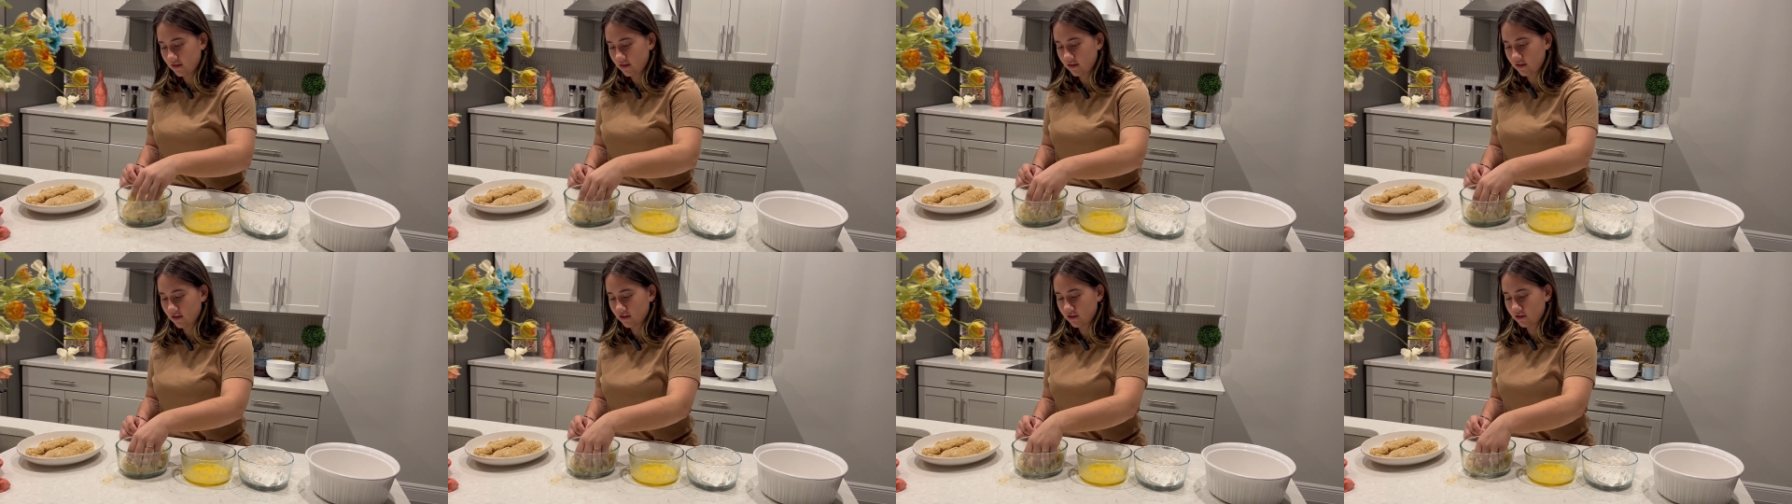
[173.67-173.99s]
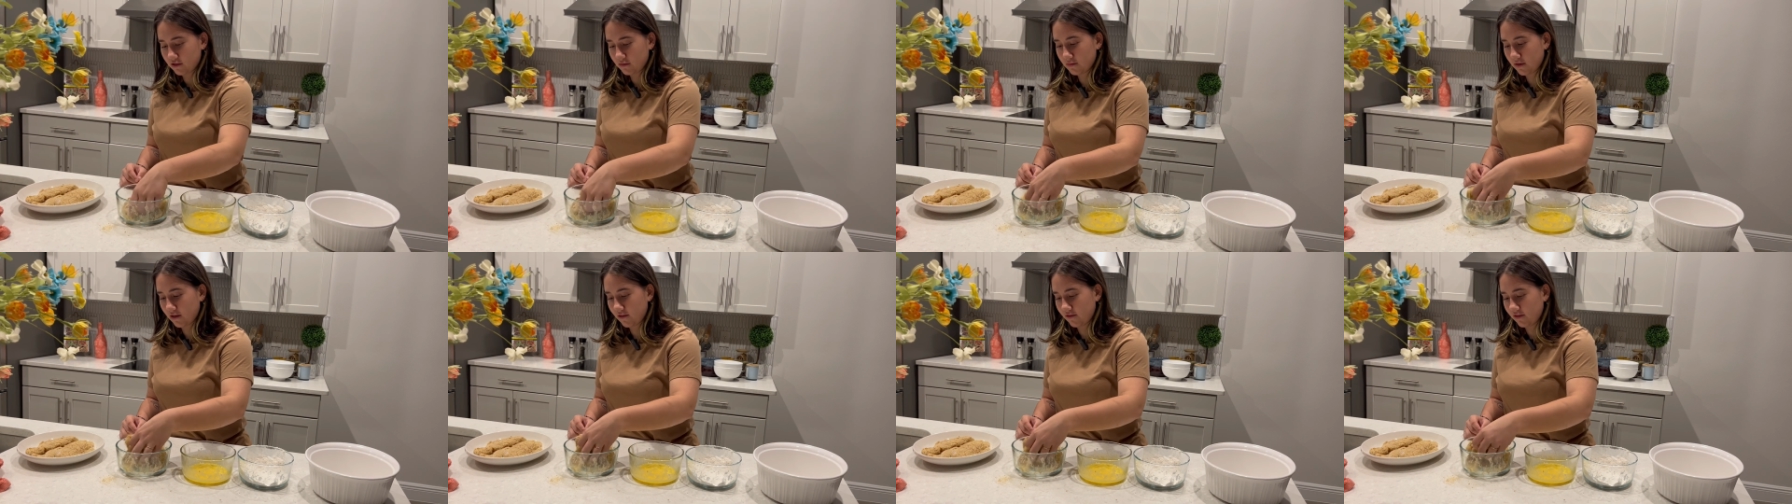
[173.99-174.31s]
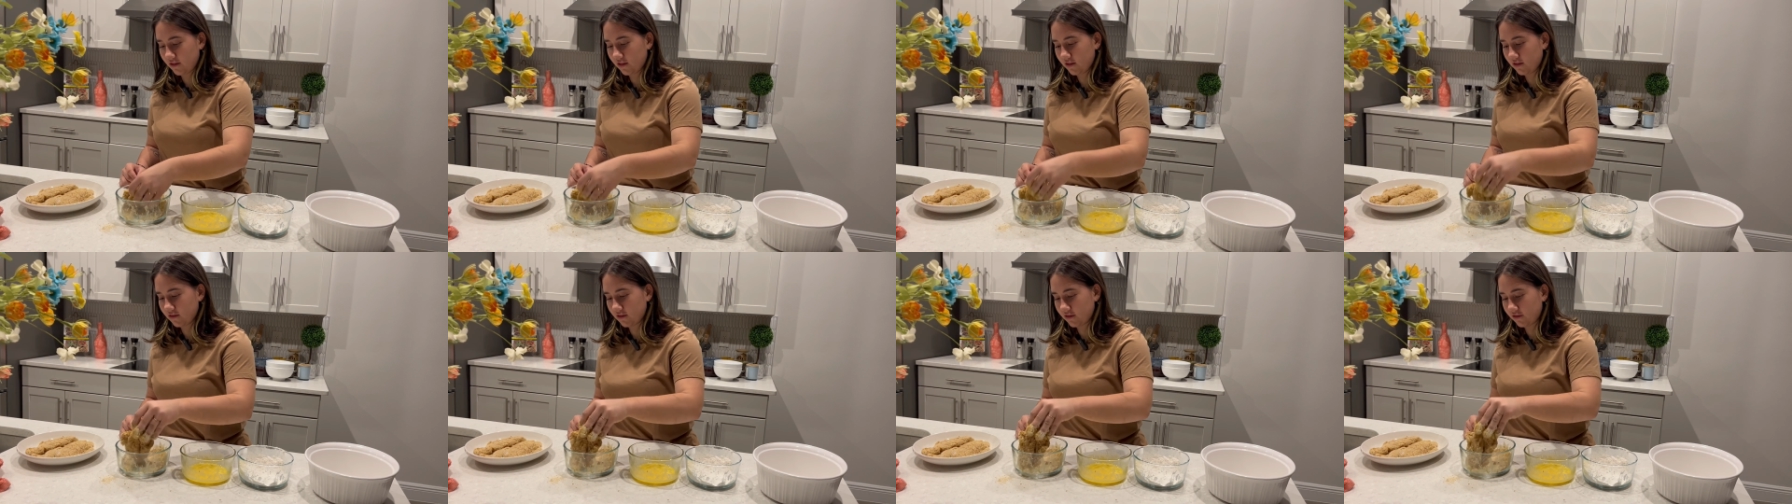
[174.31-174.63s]
That's what my
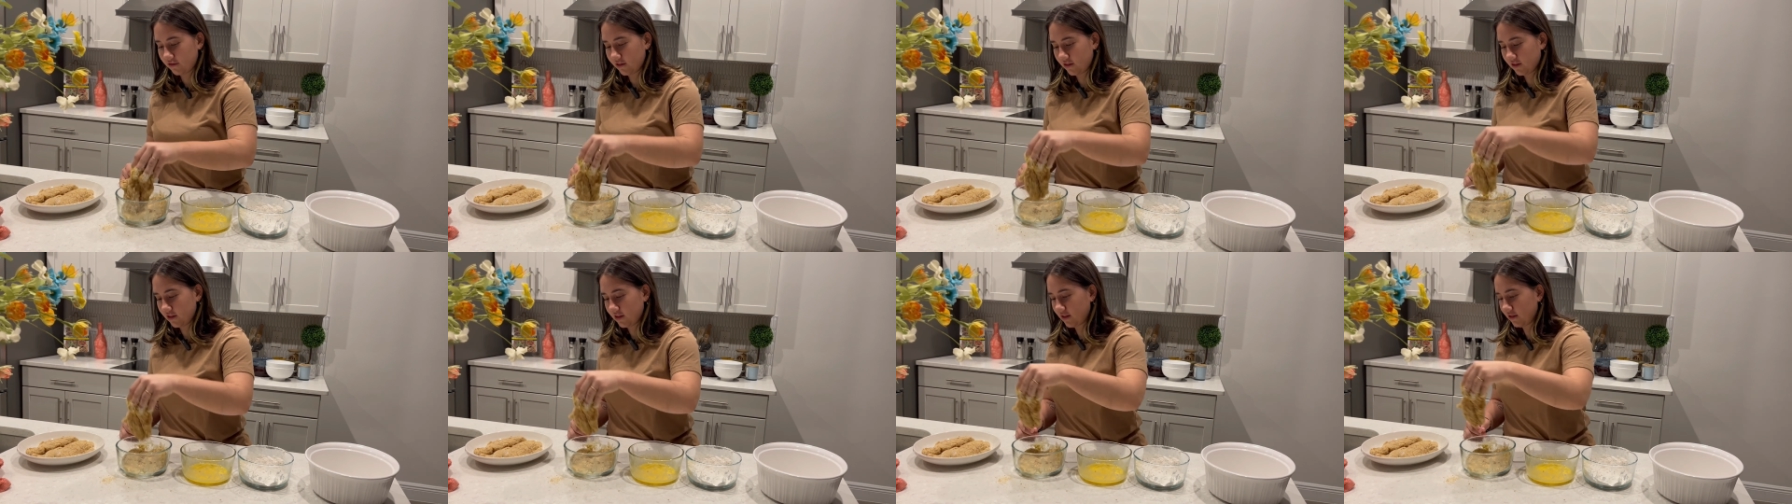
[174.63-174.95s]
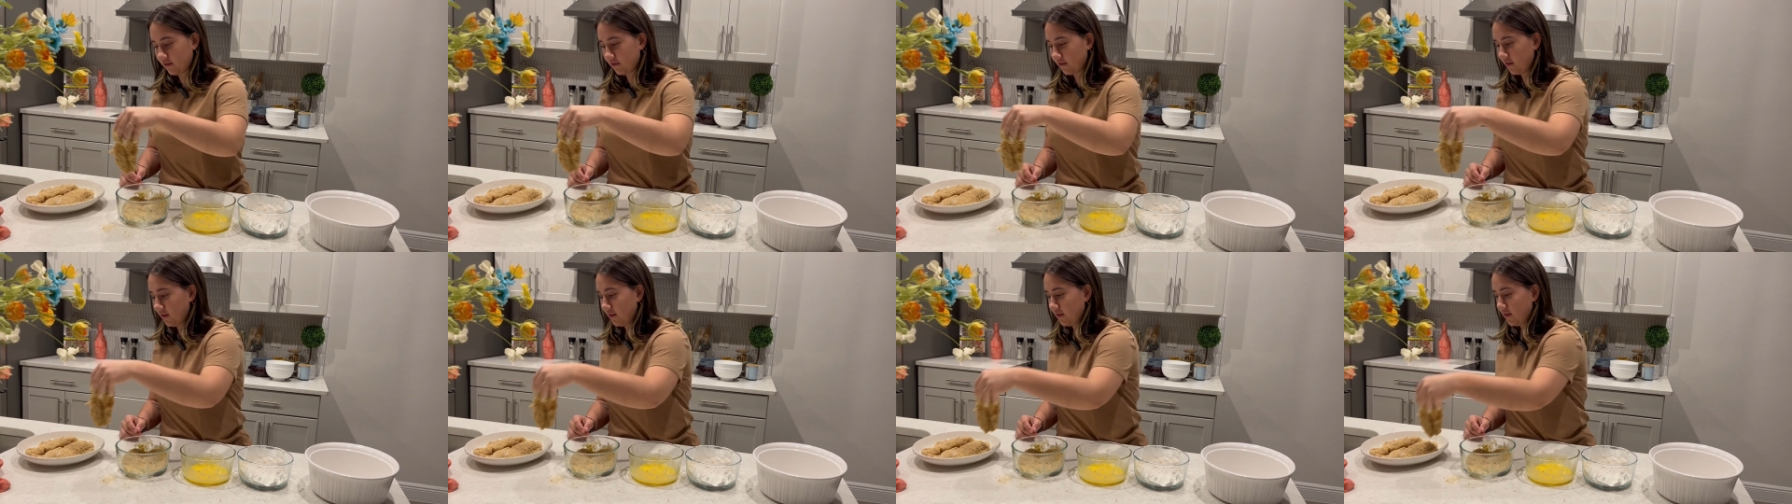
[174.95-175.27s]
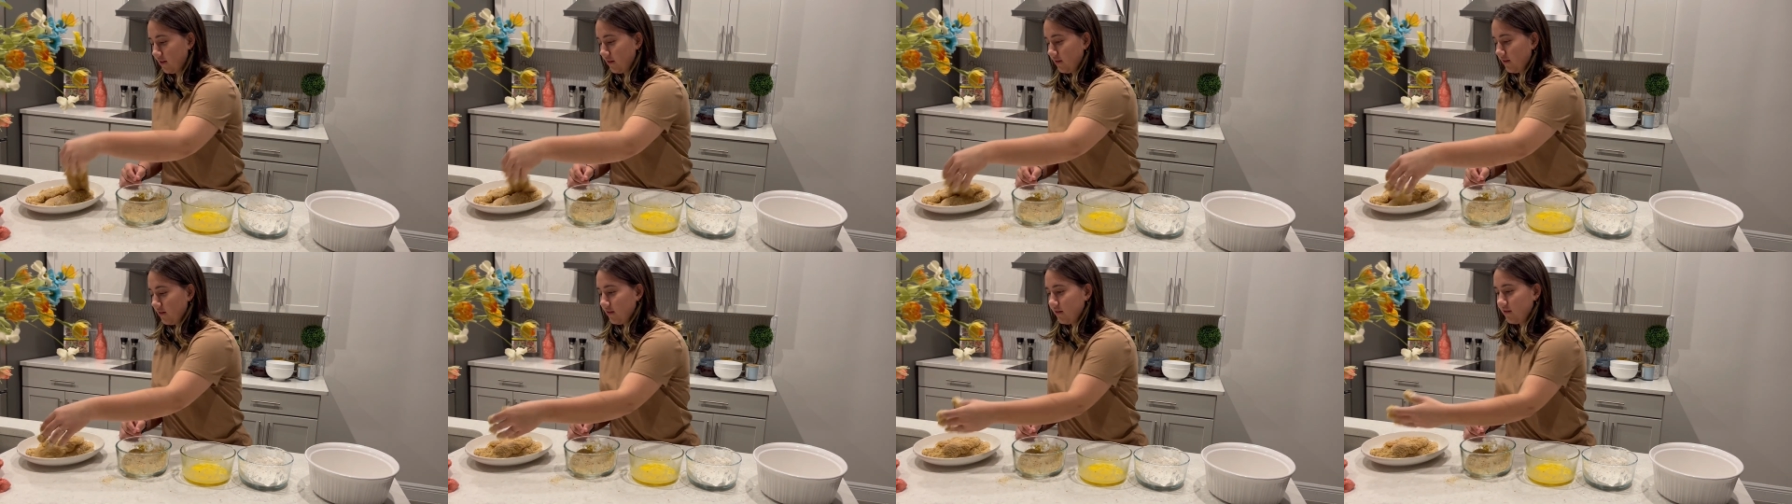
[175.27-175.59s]
fingers feel like right
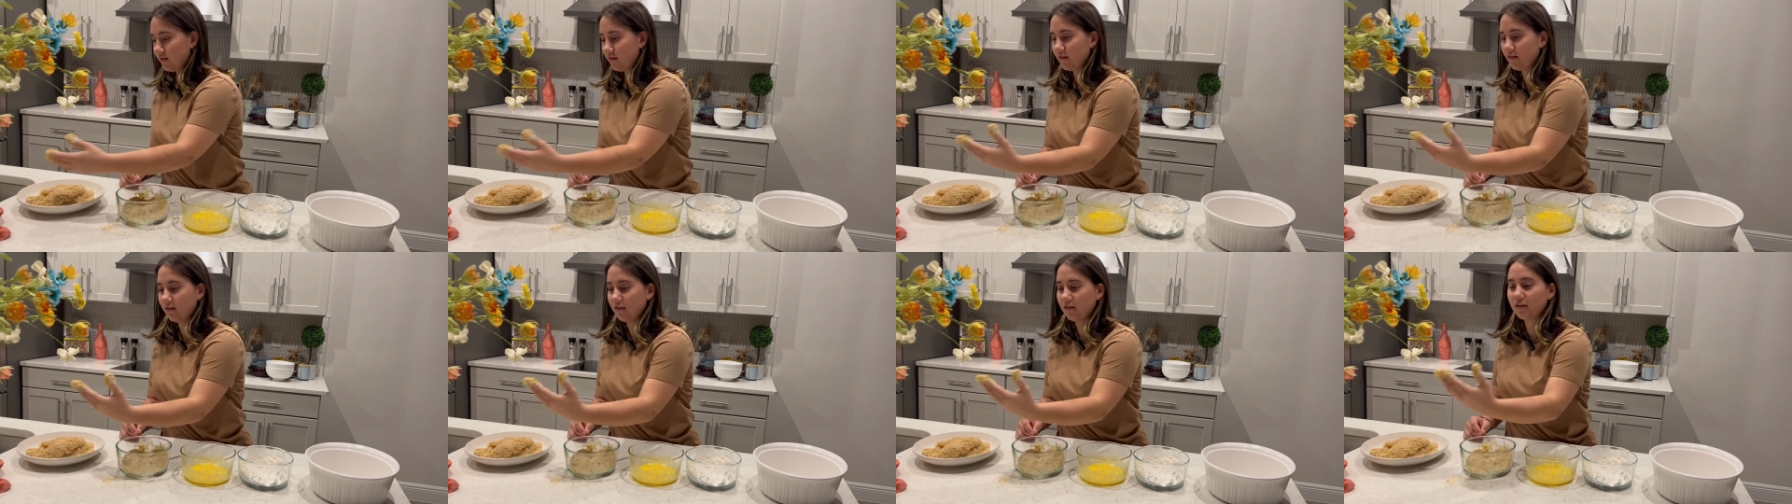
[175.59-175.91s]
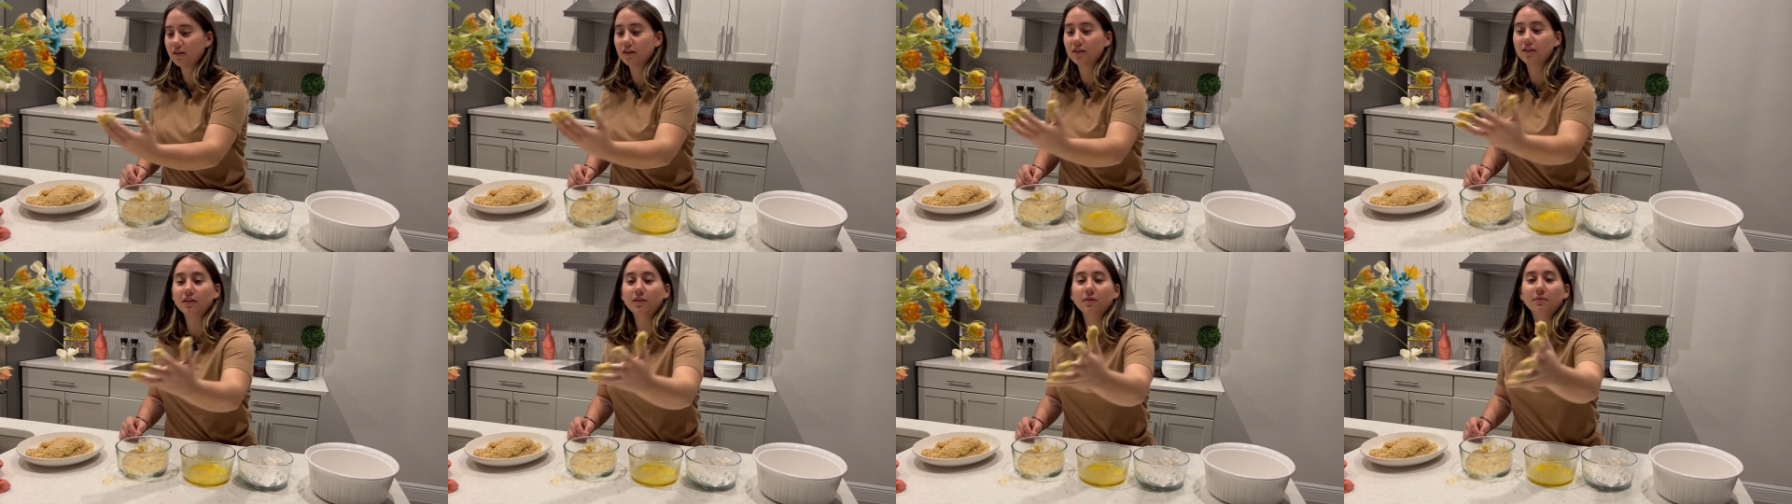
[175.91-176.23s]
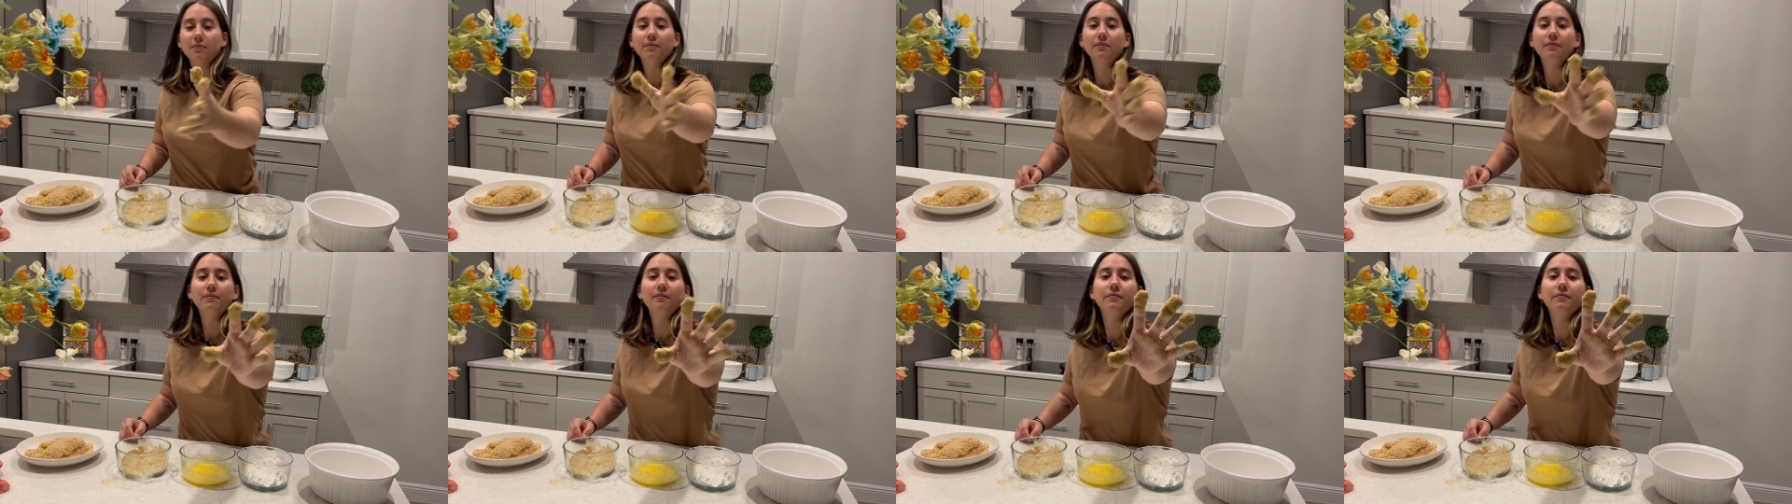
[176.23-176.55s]
now. Look at them.